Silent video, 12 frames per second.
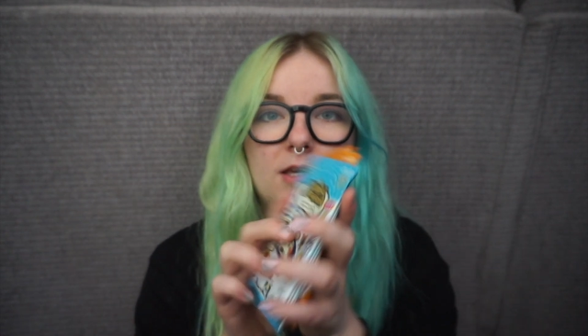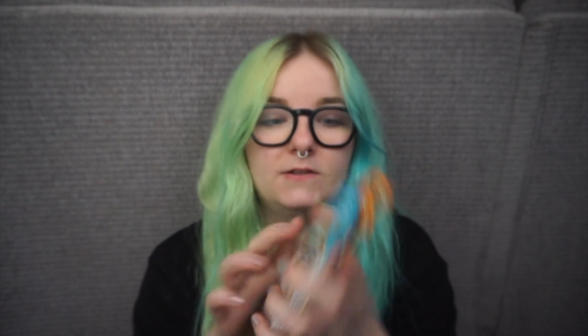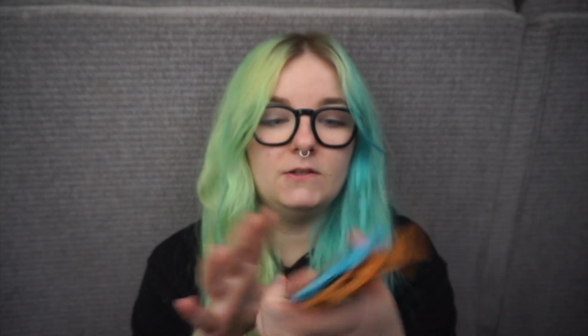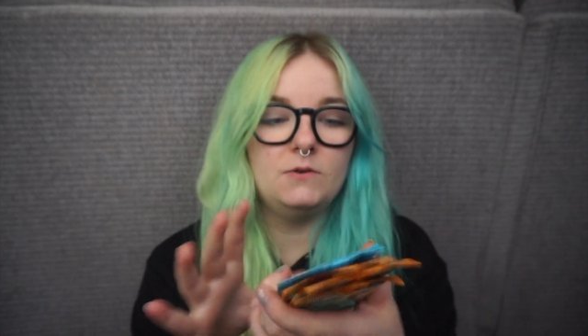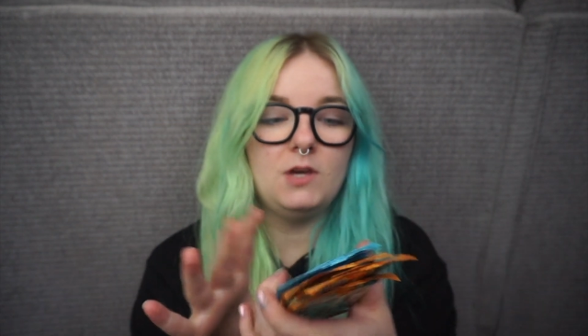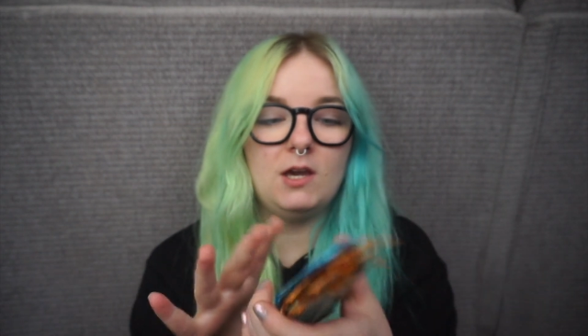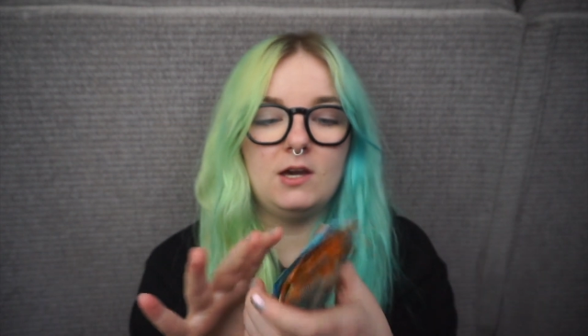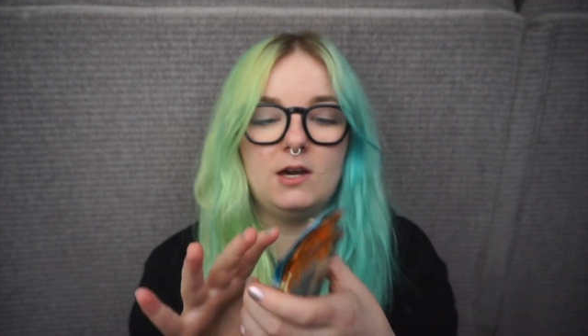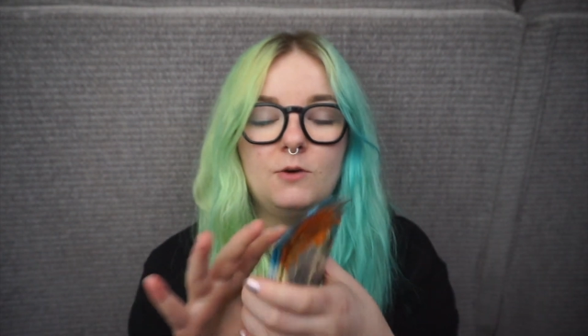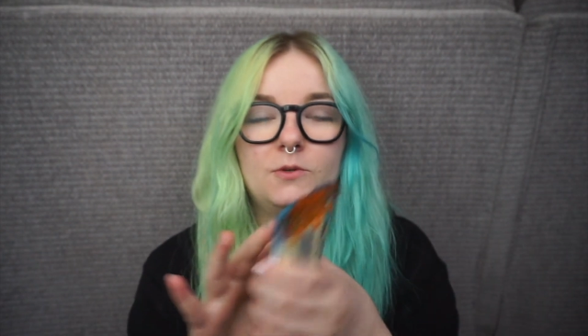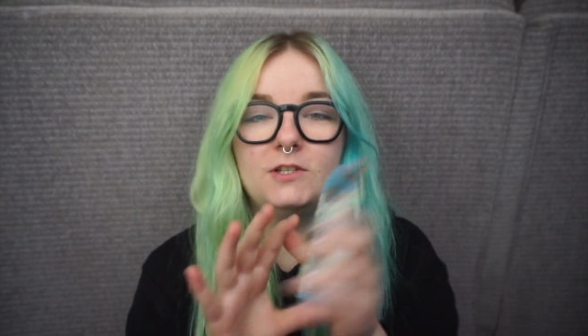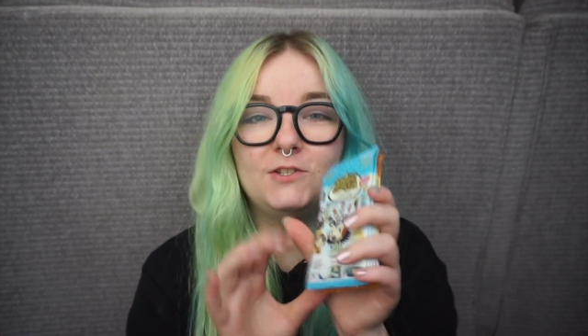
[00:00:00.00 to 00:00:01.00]
So yeah, I
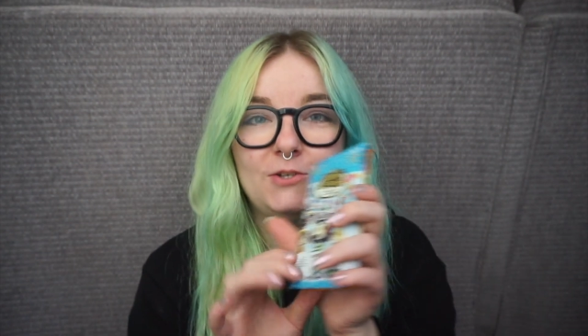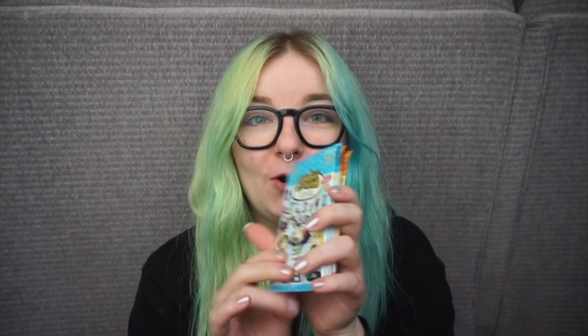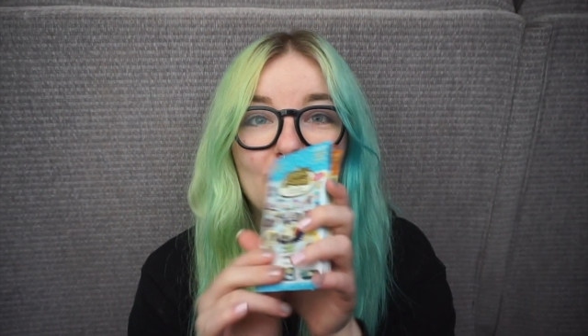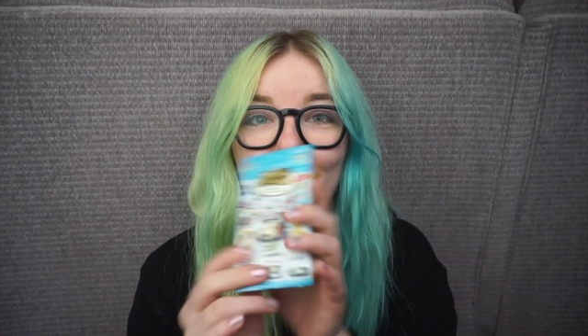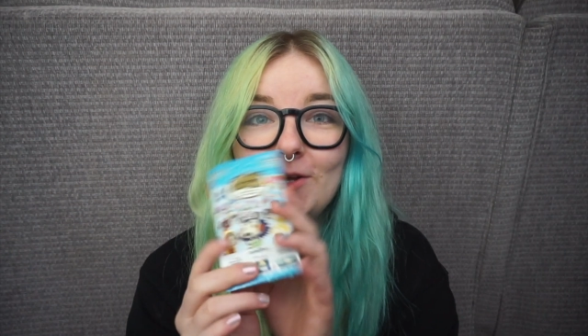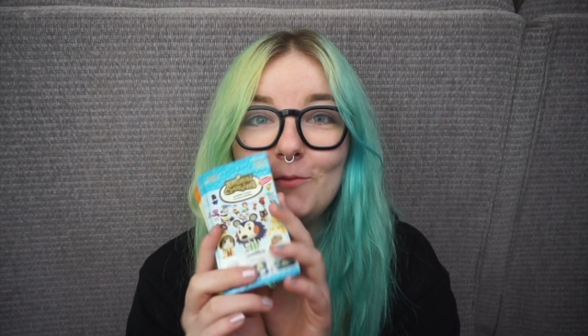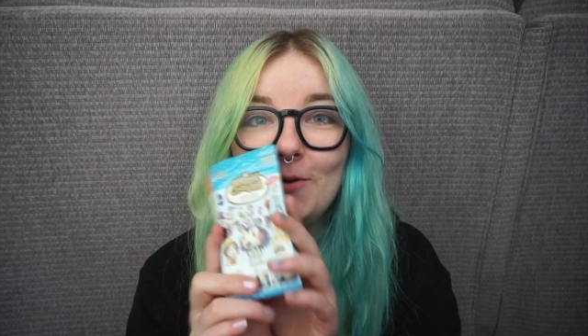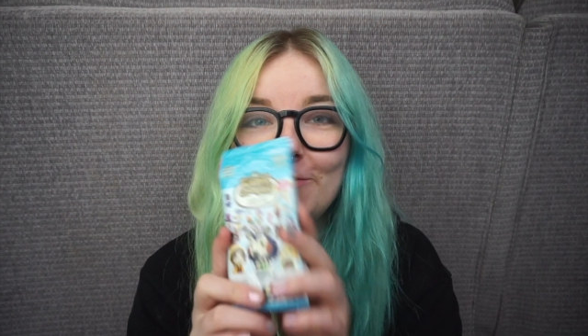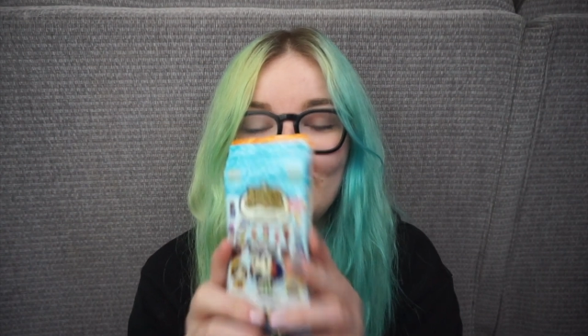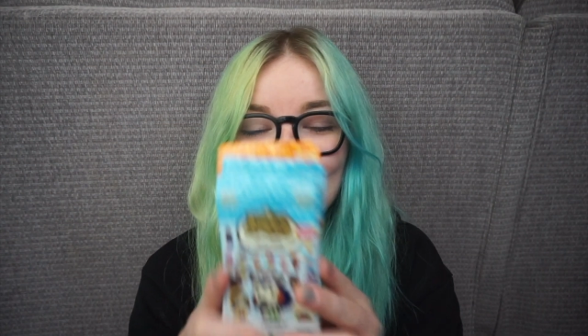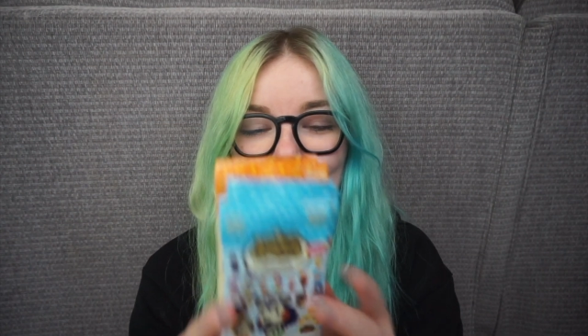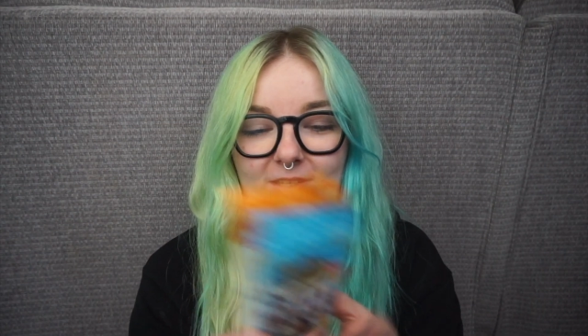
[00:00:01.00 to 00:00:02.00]
wanted to open them up
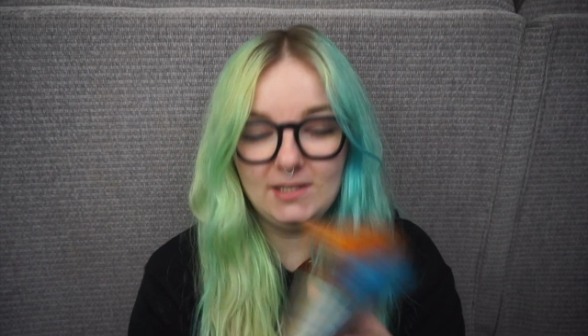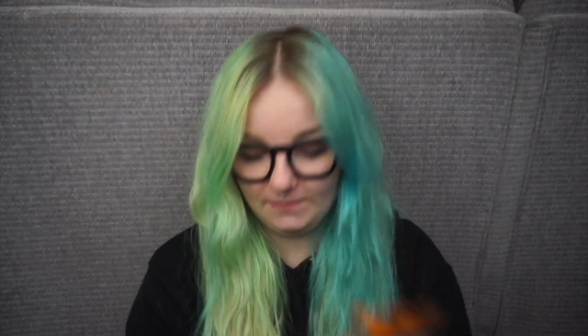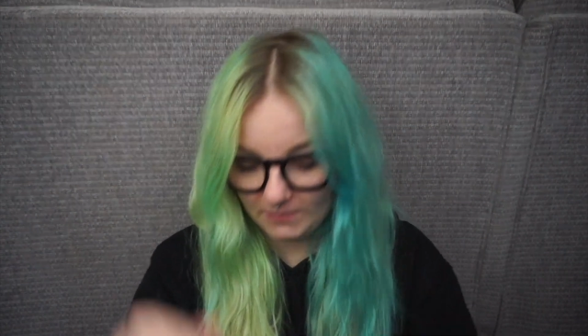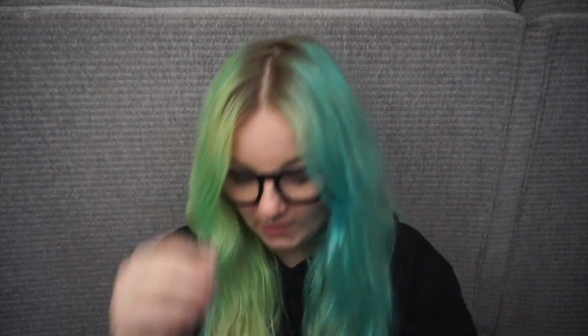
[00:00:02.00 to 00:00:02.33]
and see.